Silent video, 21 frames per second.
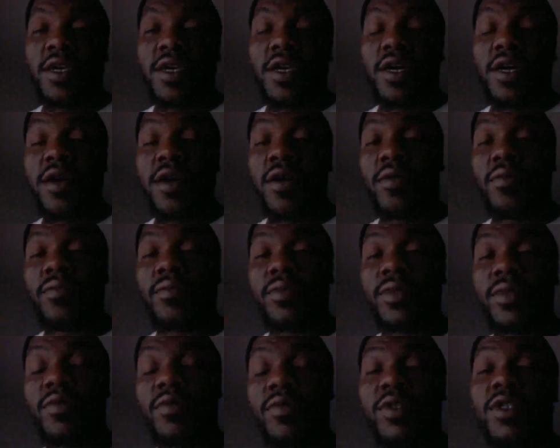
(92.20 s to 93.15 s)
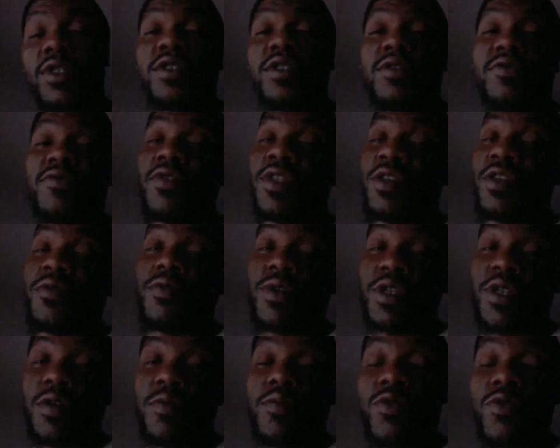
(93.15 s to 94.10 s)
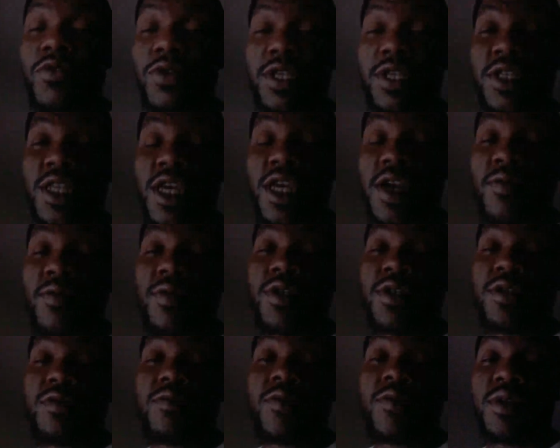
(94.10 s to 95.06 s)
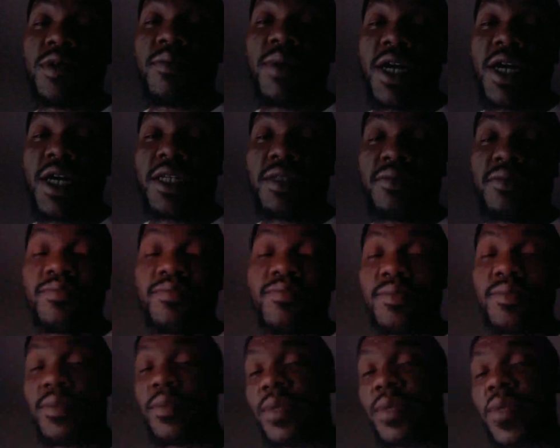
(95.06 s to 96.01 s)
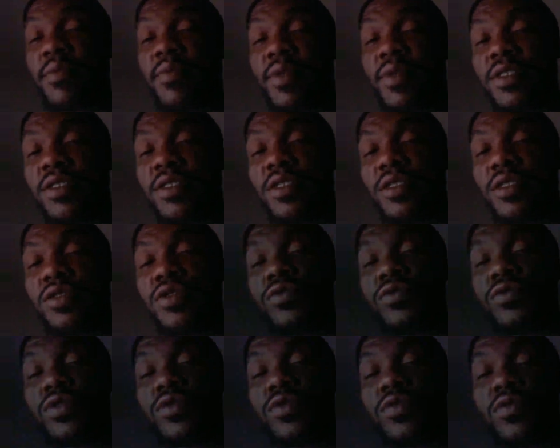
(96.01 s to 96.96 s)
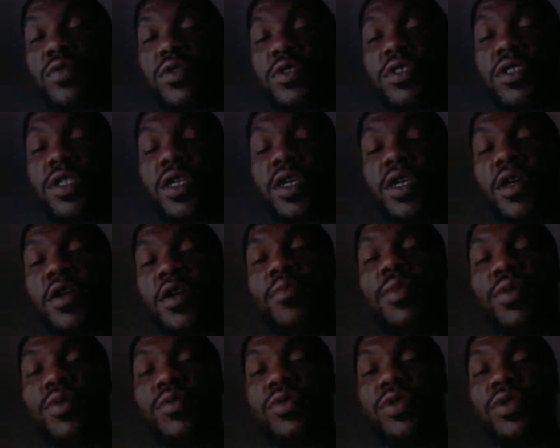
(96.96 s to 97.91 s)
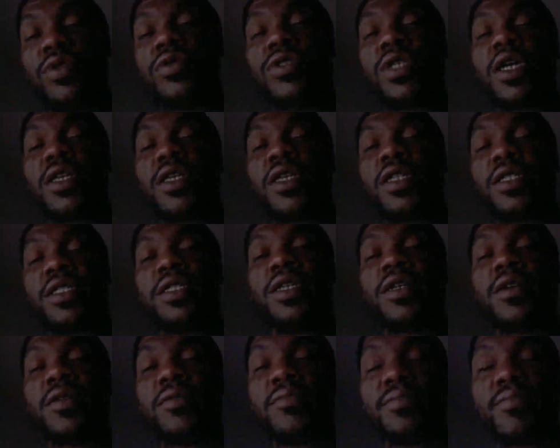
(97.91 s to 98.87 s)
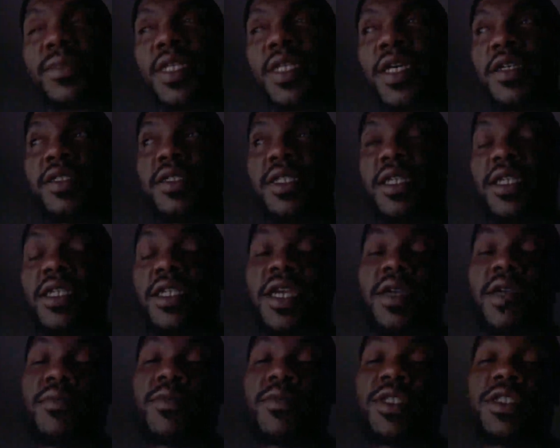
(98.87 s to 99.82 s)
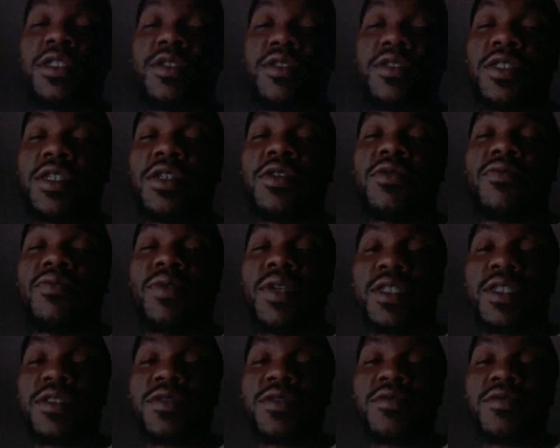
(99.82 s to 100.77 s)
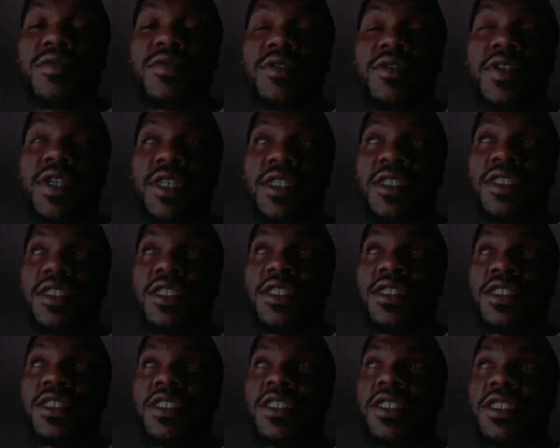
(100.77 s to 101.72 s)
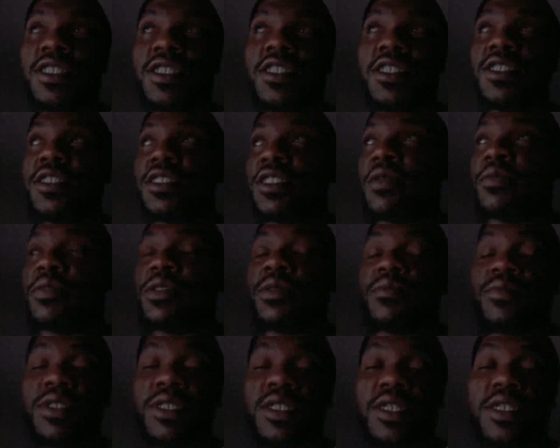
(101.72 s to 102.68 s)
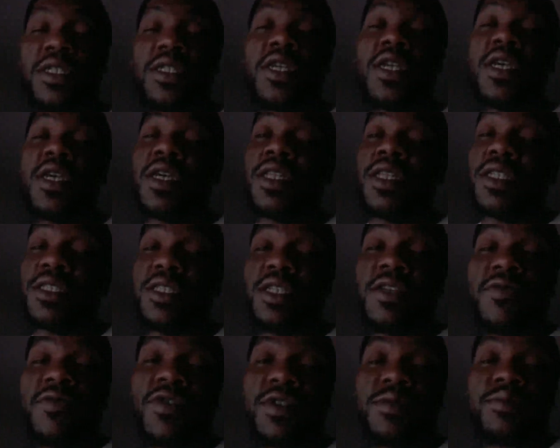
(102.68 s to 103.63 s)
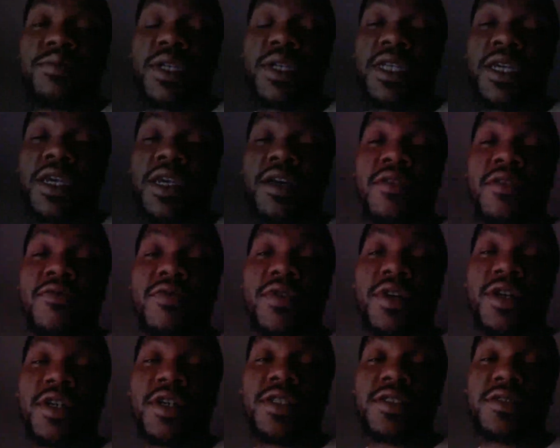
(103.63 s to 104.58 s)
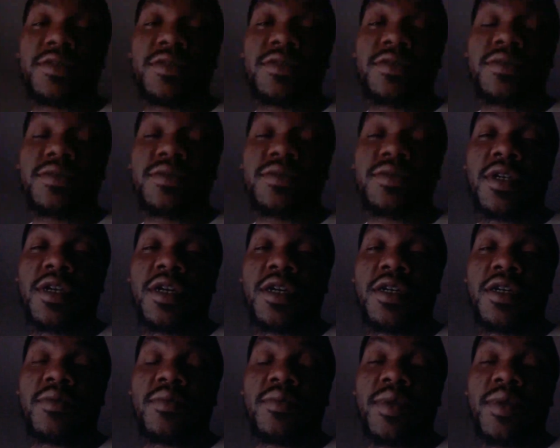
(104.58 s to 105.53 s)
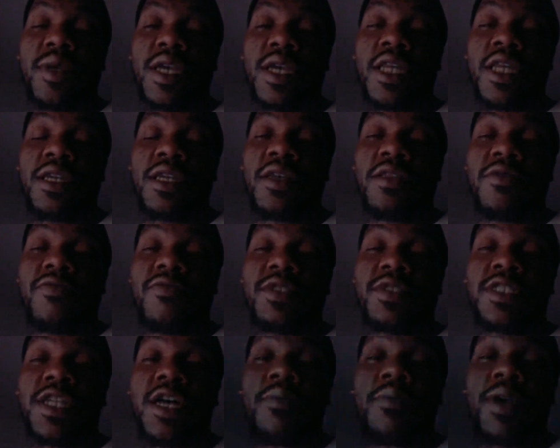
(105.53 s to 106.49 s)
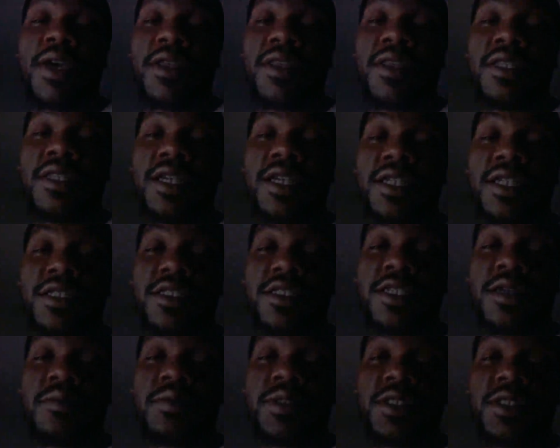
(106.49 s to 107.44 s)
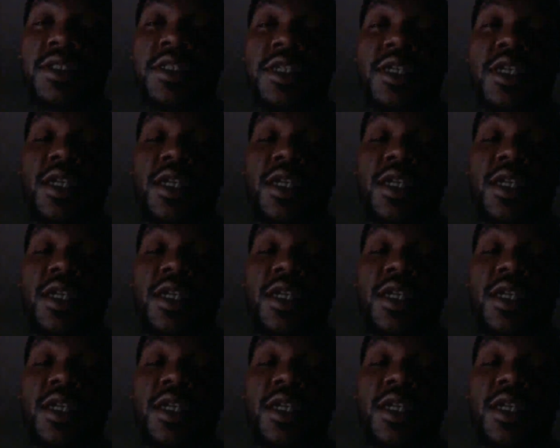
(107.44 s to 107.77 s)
And we could have really went up more than that. We could have went up by maybe two scores, but who knows how that game would have turned out if we had scored if they didn't get the interception. But then the defense played a hell of a it got a hell of a stop after the interception.